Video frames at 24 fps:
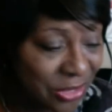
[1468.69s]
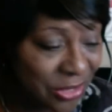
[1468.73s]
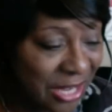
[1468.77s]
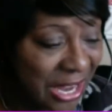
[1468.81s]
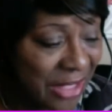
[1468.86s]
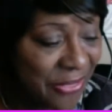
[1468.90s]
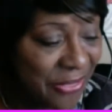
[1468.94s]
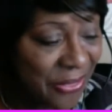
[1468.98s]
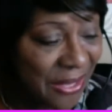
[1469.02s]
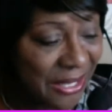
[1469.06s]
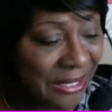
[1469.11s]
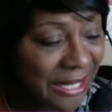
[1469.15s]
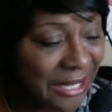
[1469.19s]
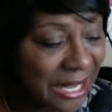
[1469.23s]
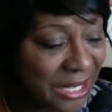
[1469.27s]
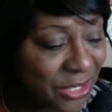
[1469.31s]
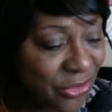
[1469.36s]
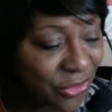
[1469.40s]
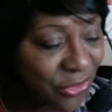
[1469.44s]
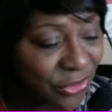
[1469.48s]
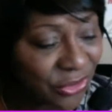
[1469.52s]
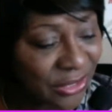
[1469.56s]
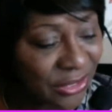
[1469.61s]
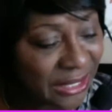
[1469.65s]
And I think
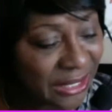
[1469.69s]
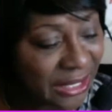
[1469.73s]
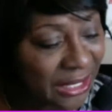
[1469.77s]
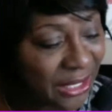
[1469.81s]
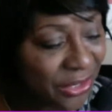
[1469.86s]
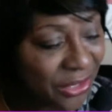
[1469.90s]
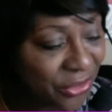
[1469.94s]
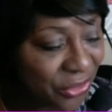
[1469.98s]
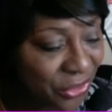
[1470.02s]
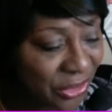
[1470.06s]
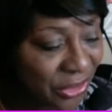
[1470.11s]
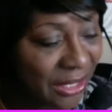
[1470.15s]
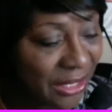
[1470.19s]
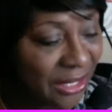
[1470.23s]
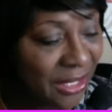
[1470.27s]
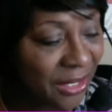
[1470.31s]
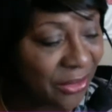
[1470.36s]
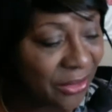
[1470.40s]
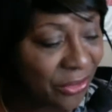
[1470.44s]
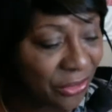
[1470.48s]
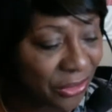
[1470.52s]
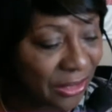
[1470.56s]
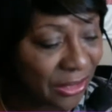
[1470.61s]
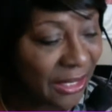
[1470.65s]
that's really, really,
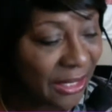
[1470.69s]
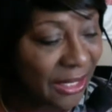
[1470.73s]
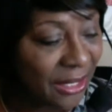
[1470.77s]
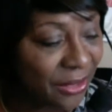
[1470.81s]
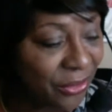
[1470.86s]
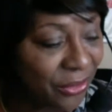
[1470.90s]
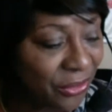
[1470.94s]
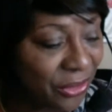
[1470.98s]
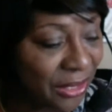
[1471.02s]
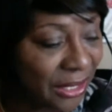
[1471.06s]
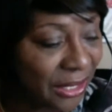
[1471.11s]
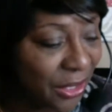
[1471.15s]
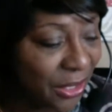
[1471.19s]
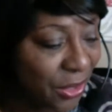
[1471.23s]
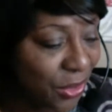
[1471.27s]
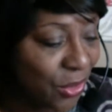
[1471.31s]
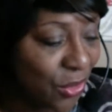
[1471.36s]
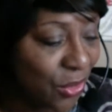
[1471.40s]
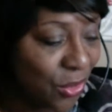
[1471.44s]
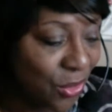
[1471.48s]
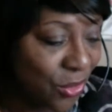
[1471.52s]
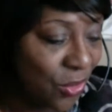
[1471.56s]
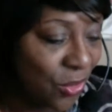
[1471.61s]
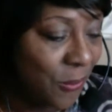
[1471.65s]
really, really
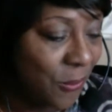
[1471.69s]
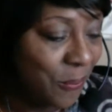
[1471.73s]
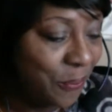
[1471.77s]
cool.